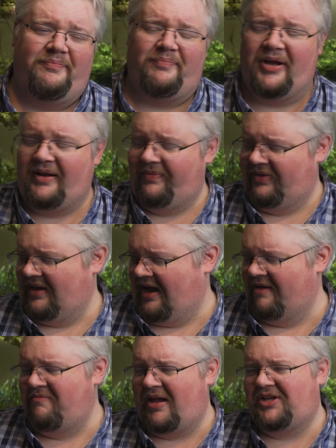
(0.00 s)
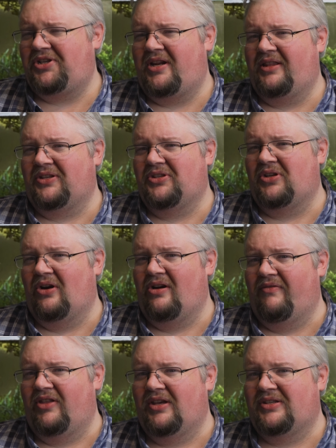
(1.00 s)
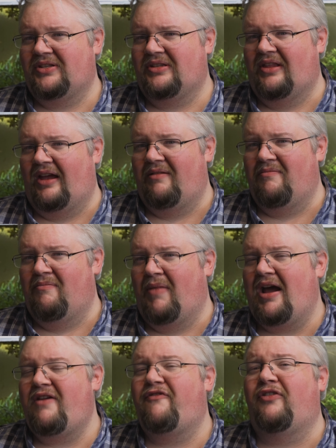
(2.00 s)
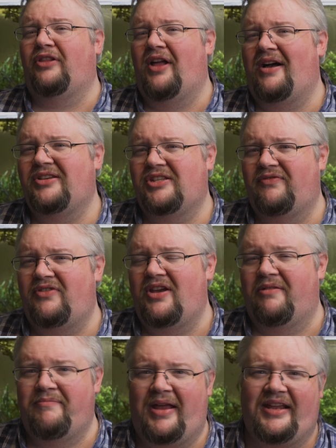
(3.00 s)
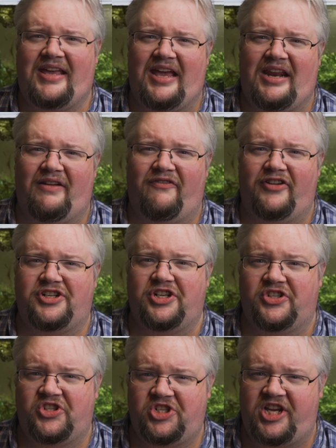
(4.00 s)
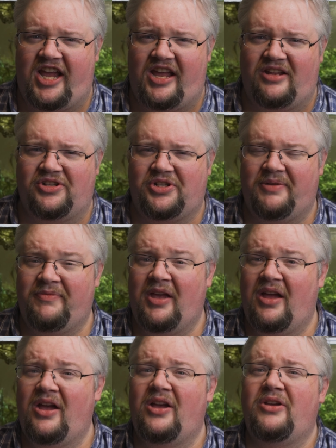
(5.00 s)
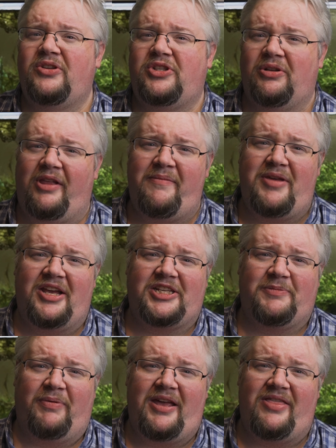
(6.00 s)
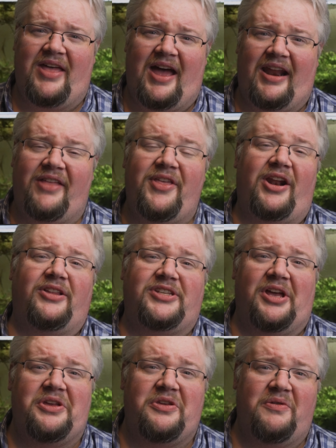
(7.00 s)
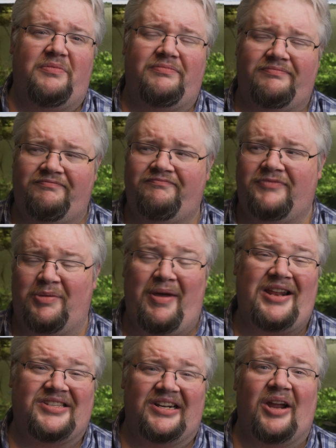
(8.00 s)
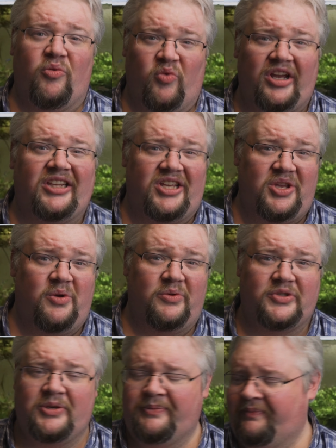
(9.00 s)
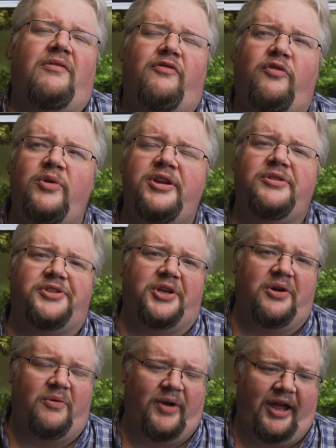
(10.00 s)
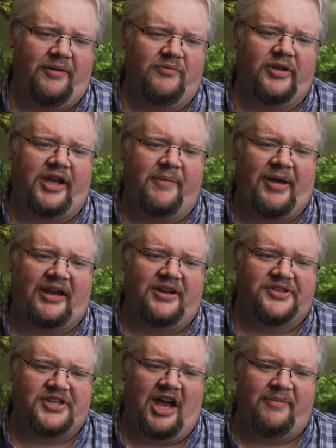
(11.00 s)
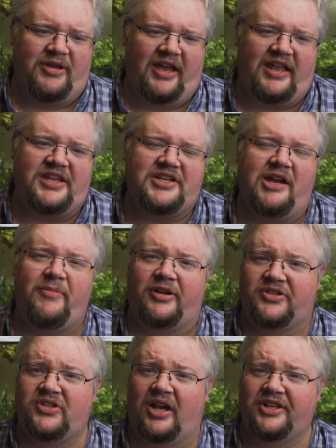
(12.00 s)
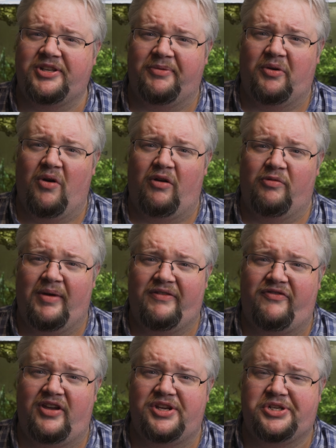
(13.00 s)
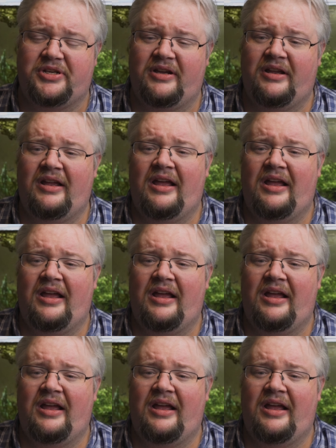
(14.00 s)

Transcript: But I mentioned at the start of this that my philosophy on medicating fish has changed. So let me explain that, and then I'll tell you the medicine I really use. Four years ago, when I really got back into this hobby, anytime I saw something wrong with my fish,